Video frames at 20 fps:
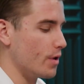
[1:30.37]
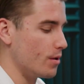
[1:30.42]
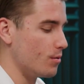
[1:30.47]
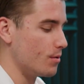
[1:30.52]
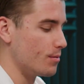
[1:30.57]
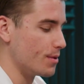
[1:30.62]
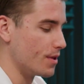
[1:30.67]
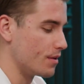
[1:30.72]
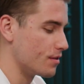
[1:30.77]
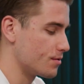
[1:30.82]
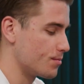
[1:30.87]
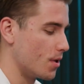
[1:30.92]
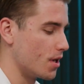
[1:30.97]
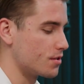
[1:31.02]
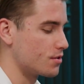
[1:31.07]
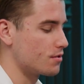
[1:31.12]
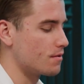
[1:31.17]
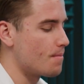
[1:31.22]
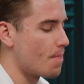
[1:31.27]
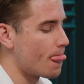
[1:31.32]
We would be the
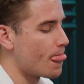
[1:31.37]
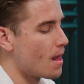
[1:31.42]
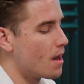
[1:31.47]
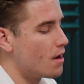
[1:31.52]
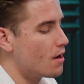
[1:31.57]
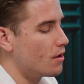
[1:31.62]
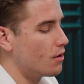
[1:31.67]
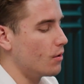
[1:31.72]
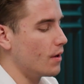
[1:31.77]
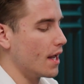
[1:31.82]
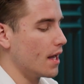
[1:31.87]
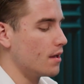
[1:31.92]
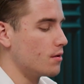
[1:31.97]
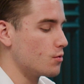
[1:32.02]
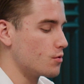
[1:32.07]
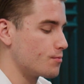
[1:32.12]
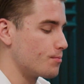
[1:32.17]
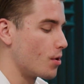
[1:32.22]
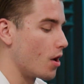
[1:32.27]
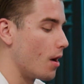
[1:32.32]
sponsor who
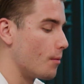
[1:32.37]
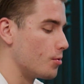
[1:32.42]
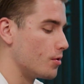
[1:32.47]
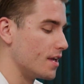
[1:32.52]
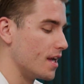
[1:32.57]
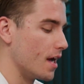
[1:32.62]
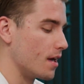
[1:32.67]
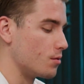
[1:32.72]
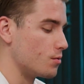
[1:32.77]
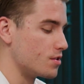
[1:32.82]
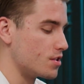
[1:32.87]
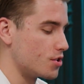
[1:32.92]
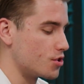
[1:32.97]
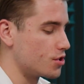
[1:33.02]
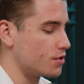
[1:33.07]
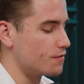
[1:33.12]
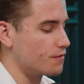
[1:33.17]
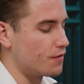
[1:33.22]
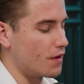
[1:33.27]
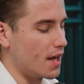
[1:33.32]
handles property
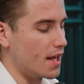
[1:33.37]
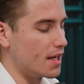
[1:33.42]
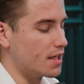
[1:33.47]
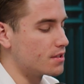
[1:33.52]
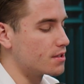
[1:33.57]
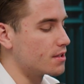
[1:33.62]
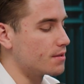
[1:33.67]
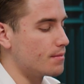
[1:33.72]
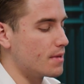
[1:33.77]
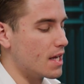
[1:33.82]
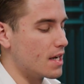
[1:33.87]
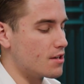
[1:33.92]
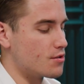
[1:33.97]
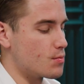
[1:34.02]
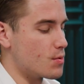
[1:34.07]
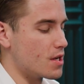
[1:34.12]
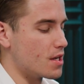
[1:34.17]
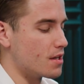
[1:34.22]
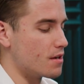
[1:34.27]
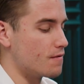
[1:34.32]
acquisition, financing,
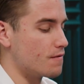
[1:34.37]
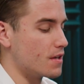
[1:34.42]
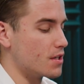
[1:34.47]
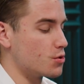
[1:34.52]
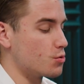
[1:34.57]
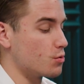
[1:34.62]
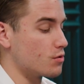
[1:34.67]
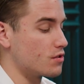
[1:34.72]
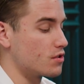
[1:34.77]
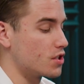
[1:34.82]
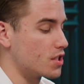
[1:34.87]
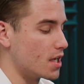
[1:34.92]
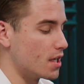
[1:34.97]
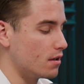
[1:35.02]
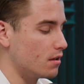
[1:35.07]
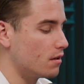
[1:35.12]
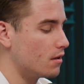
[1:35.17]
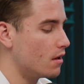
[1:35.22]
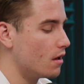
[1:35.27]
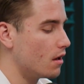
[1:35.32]
management, and eventual
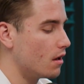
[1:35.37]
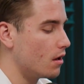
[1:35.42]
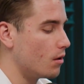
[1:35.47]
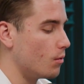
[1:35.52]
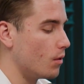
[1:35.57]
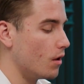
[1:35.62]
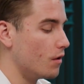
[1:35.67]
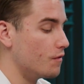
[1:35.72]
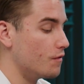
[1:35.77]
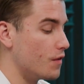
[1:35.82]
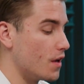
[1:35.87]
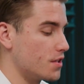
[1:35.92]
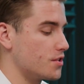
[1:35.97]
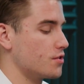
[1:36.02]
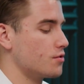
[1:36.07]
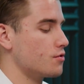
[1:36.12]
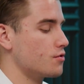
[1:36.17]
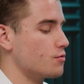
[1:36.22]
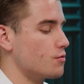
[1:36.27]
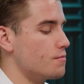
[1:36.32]
sale, while
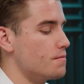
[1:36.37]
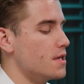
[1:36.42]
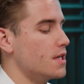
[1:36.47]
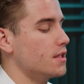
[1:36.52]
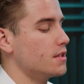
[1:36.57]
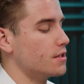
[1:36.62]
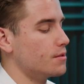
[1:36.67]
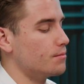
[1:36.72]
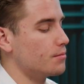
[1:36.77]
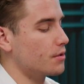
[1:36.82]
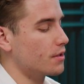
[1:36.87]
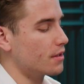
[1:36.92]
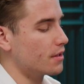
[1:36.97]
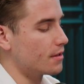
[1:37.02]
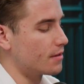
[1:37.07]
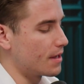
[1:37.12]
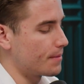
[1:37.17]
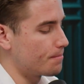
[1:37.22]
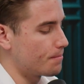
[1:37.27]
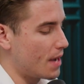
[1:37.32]
investors remain
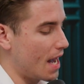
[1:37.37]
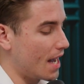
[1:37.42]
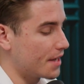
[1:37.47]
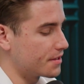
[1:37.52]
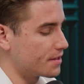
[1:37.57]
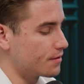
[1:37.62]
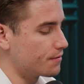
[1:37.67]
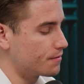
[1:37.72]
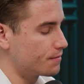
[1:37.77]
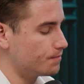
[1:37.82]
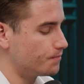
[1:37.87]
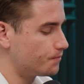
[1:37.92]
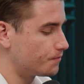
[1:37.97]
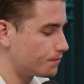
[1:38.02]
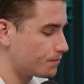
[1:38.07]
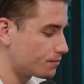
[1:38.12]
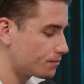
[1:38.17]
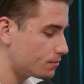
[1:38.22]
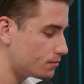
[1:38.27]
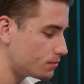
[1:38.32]
completely passive.
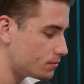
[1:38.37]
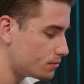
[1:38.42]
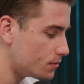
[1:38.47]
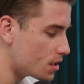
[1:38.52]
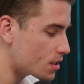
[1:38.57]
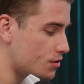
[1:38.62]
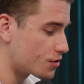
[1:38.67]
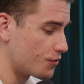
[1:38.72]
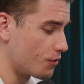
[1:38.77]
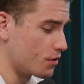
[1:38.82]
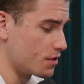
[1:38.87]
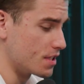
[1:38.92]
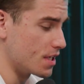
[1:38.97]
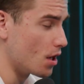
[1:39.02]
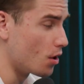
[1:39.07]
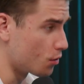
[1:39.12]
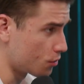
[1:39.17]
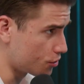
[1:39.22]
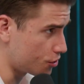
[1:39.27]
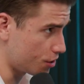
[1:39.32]
As far as the
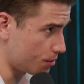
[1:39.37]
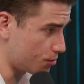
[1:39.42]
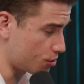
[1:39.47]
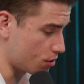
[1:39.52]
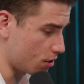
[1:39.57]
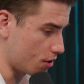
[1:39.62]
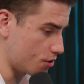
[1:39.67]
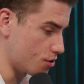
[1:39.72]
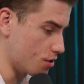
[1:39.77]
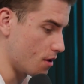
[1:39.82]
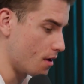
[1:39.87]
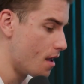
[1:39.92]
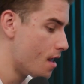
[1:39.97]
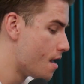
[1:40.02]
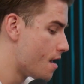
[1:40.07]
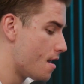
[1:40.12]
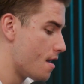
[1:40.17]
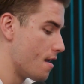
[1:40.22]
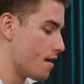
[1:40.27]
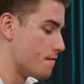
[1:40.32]
ownership structure,
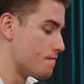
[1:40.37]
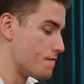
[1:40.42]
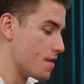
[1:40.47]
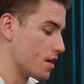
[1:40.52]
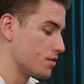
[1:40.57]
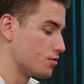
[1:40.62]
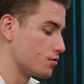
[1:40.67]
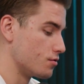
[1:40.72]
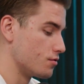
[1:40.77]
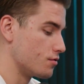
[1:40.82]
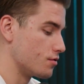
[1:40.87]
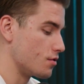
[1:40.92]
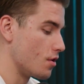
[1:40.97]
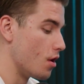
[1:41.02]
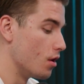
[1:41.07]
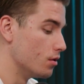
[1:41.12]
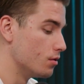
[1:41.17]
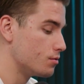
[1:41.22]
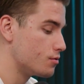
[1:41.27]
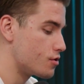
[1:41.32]
investors
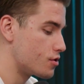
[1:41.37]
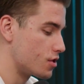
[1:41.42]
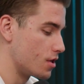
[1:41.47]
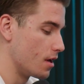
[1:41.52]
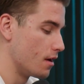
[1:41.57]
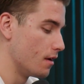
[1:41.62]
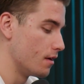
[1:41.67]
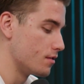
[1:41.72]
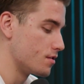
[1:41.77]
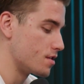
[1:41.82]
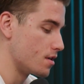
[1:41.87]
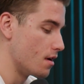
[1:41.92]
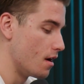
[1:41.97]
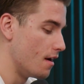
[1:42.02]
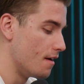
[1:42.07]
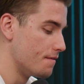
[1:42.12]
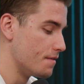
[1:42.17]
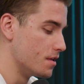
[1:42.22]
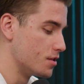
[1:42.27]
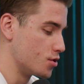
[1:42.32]
own shares
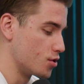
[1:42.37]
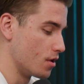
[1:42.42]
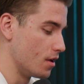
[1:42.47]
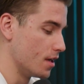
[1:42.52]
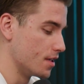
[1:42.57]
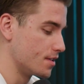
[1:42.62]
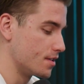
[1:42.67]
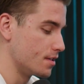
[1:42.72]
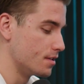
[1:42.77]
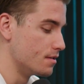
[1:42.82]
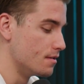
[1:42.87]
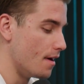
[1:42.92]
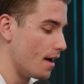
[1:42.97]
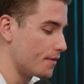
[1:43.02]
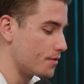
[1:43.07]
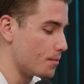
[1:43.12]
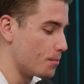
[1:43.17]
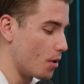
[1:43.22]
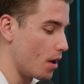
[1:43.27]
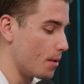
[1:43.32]
of the trust,
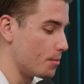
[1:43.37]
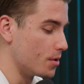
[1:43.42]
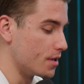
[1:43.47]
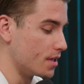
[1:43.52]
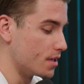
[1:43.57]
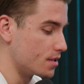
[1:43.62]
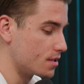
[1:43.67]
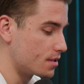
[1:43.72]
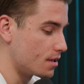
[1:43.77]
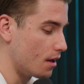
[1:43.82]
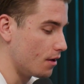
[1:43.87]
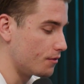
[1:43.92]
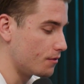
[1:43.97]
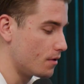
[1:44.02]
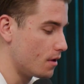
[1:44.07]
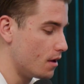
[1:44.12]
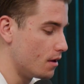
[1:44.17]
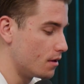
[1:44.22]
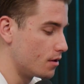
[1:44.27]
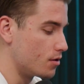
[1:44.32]
not the property itself,
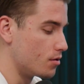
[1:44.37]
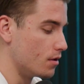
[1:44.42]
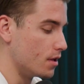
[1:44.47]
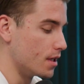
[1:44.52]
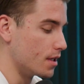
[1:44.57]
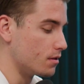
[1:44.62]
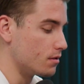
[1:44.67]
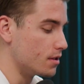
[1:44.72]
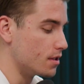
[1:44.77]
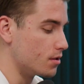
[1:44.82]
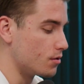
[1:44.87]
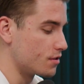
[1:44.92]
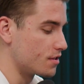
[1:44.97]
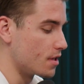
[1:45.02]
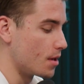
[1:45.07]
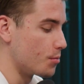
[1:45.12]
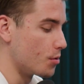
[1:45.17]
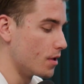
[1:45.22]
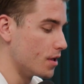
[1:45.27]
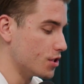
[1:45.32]
creating legal
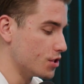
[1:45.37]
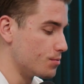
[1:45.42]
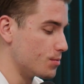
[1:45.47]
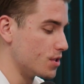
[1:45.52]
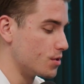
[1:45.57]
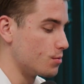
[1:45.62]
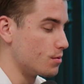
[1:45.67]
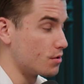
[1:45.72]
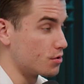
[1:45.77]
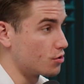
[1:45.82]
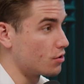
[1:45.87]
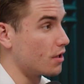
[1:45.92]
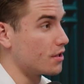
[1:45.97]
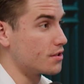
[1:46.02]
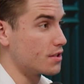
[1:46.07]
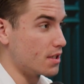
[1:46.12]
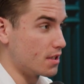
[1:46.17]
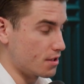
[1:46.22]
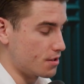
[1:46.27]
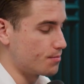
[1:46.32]
separation between the
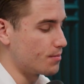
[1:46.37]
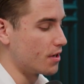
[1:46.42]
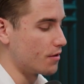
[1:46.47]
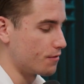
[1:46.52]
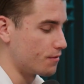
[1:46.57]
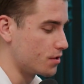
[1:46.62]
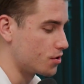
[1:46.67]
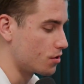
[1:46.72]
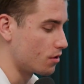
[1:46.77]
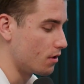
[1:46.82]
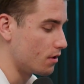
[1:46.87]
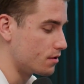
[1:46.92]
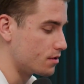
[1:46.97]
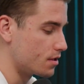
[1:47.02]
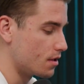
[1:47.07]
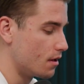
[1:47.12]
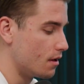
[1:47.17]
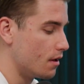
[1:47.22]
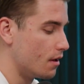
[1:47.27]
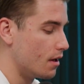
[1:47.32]
trust and its beneficiaries.